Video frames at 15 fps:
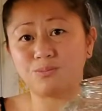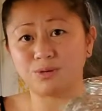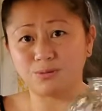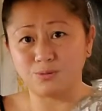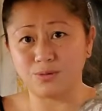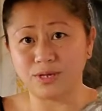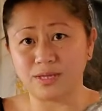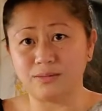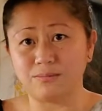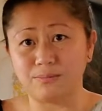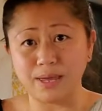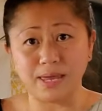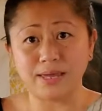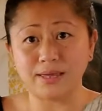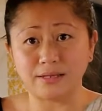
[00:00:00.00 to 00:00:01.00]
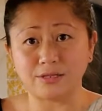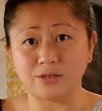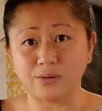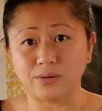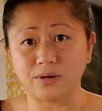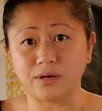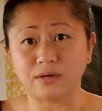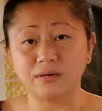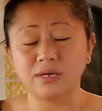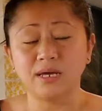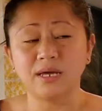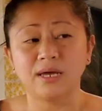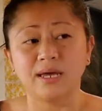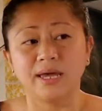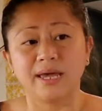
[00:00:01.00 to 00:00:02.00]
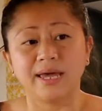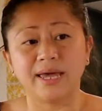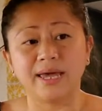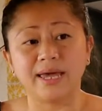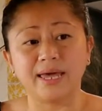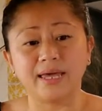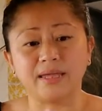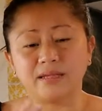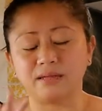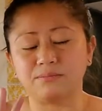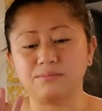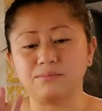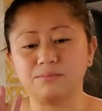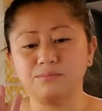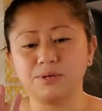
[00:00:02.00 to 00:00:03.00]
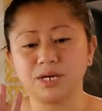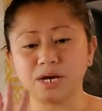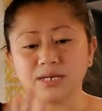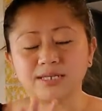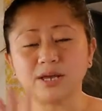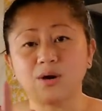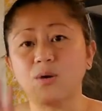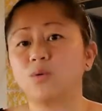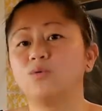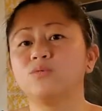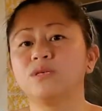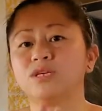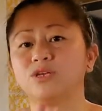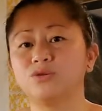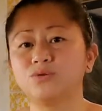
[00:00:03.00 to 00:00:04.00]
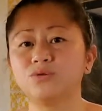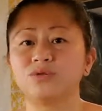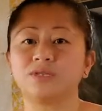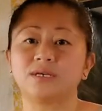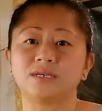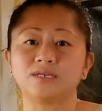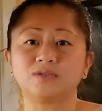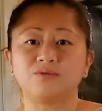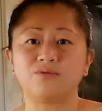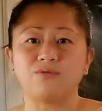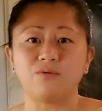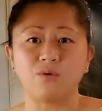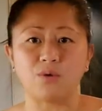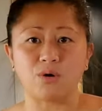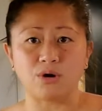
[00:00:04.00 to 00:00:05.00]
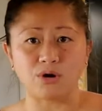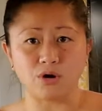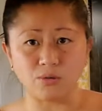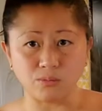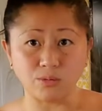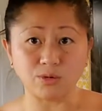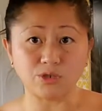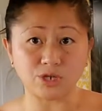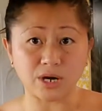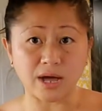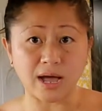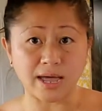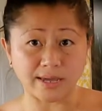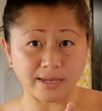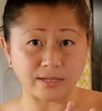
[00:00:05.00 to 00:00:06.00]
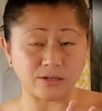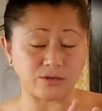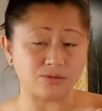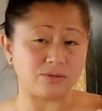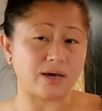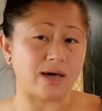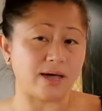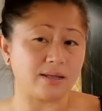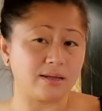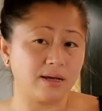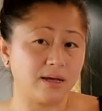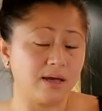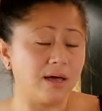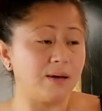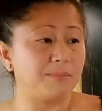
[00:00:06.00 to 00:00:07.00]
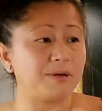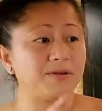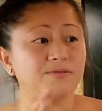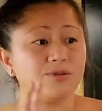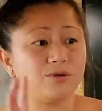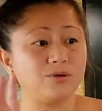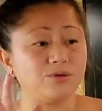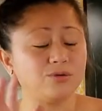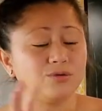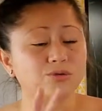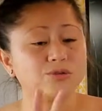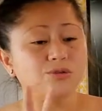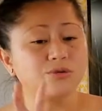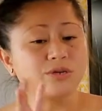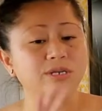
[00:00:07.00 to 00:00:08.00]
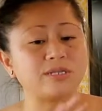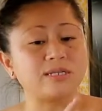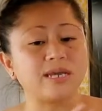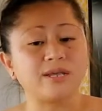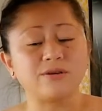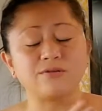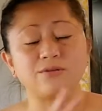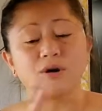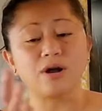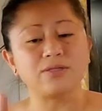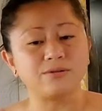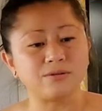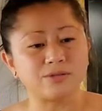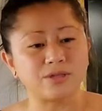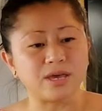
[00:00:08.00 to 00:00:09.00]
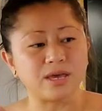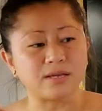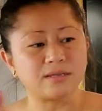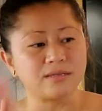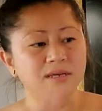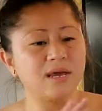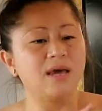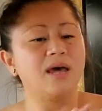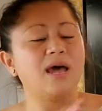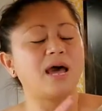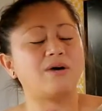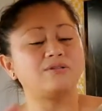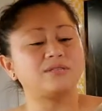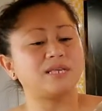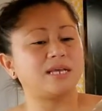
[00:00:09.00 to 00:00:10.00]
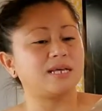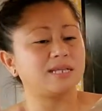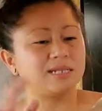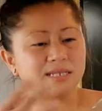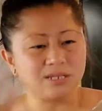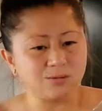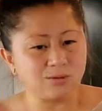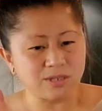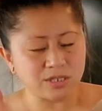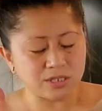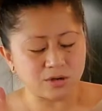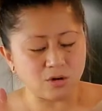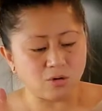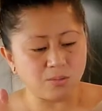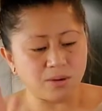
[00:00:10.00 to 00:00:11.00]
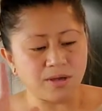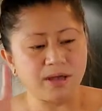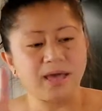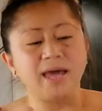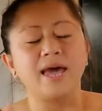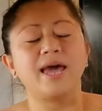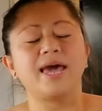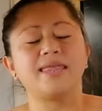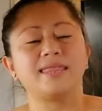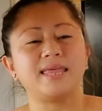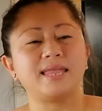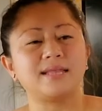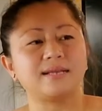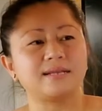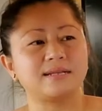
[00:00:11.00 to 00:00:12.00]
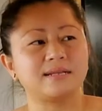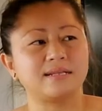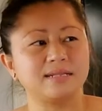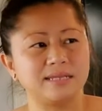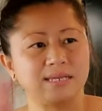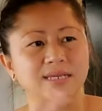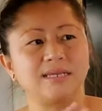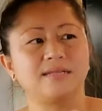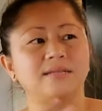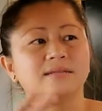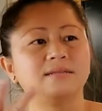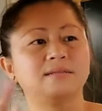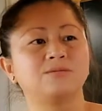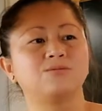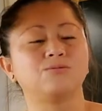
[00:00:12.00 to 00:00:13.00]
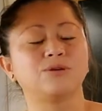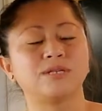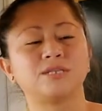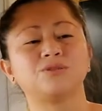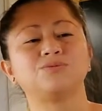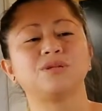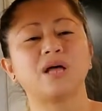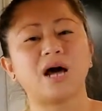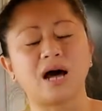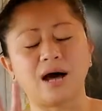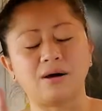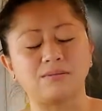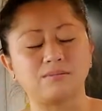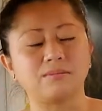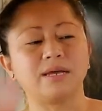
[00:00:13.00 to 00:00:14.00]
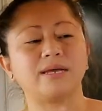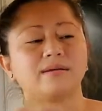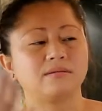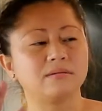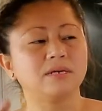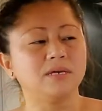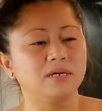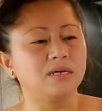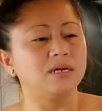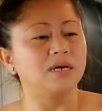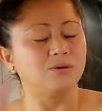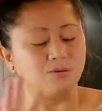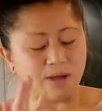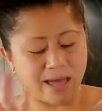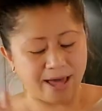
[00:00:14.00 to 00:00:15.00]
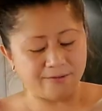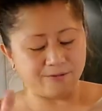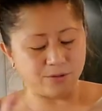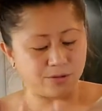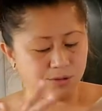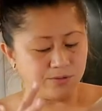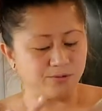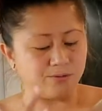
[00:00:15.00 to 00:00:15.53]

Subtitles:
but with baking soda. And because I only use this for kombucha, I can do that. But if you use your container for other things, I would say clean with soap and then rinse with hot, like after you've